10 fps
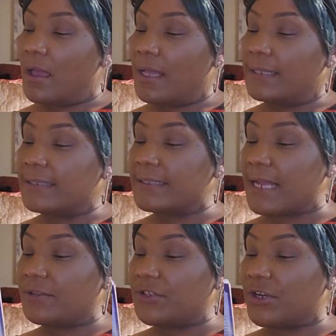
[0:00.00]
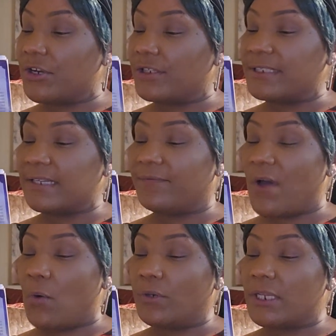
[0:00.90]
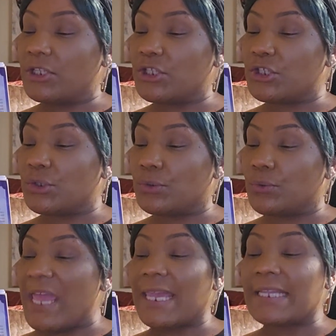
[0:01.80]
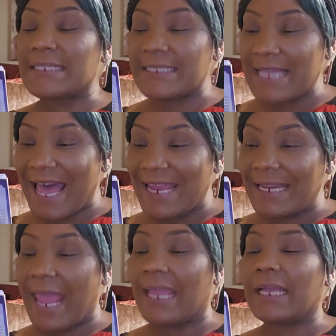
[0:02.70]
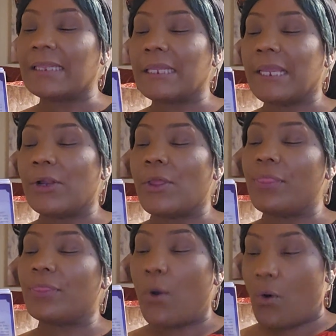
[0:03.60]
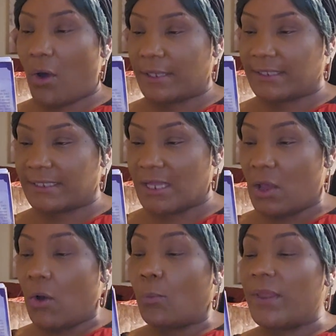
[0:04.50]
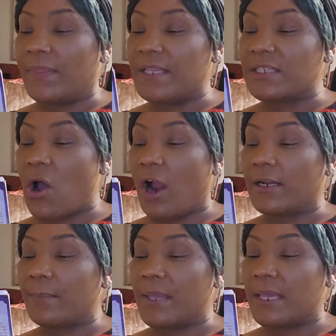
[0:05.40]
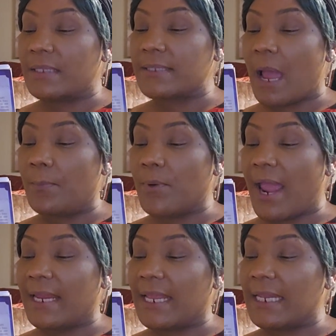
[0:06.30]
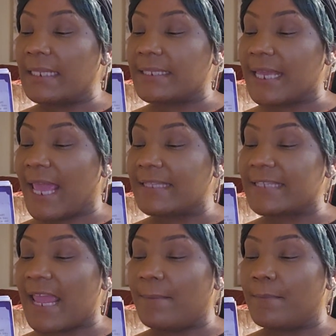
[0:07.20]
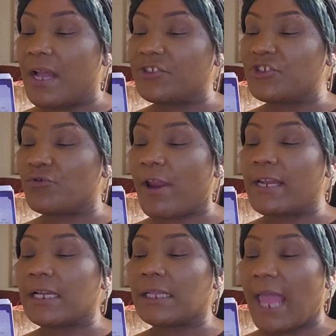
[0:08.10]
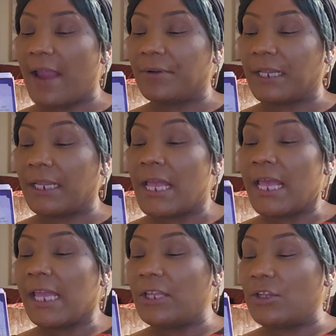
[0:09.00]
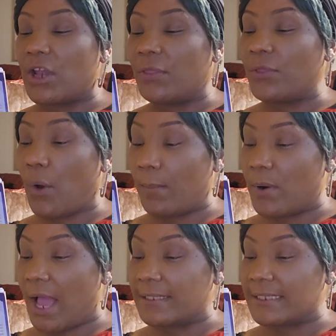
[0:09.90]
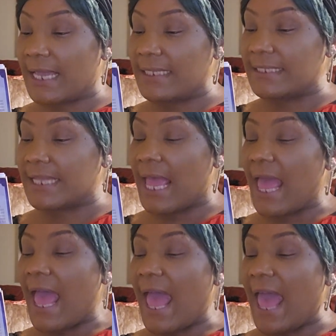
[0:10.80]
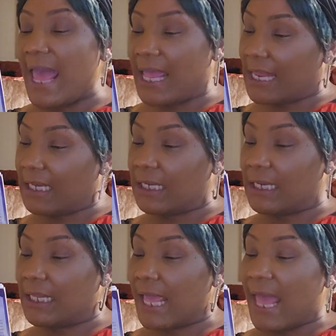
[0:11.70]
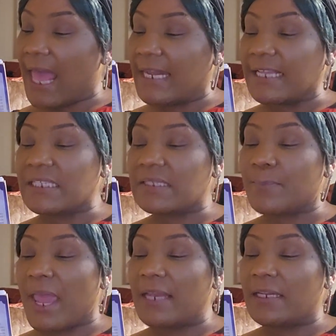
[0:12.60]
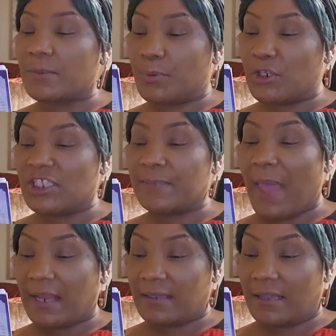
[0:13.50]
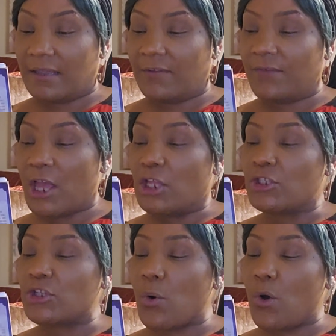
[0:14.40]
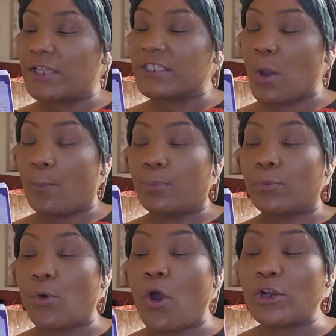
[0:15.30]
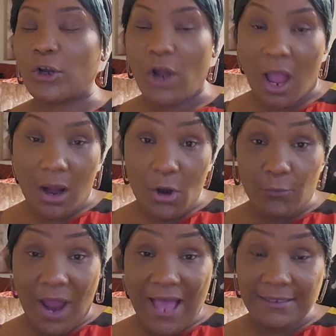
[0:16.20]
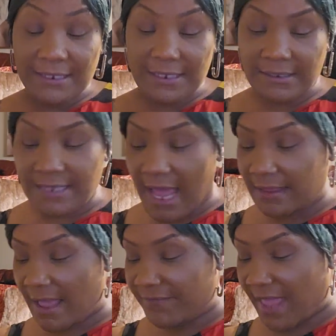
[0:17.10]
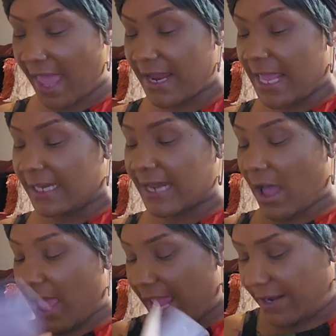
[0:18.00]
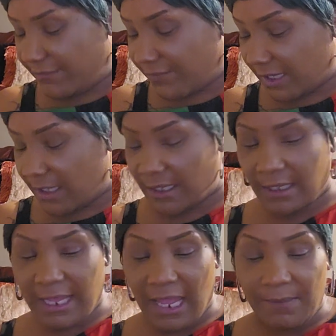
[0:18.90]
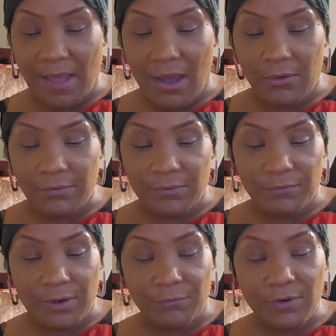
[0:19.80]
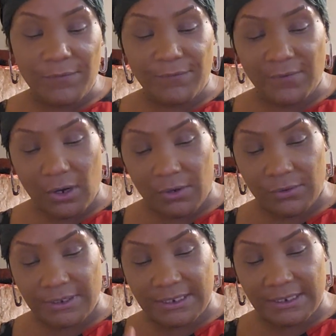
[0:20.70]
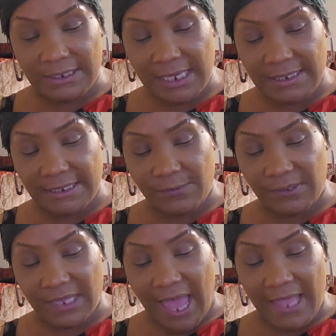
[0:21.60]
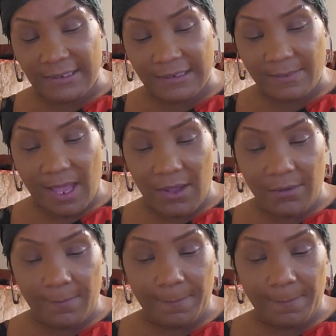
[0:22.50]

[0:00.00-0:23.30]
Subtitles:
center devoted to insight and clear thoughts. When this card appears upright, it indicates a much greater clarity in your thought process and an expanded perspective towards broader horizons. I love that. Now, envy came out in reverse. Let's see what that is about.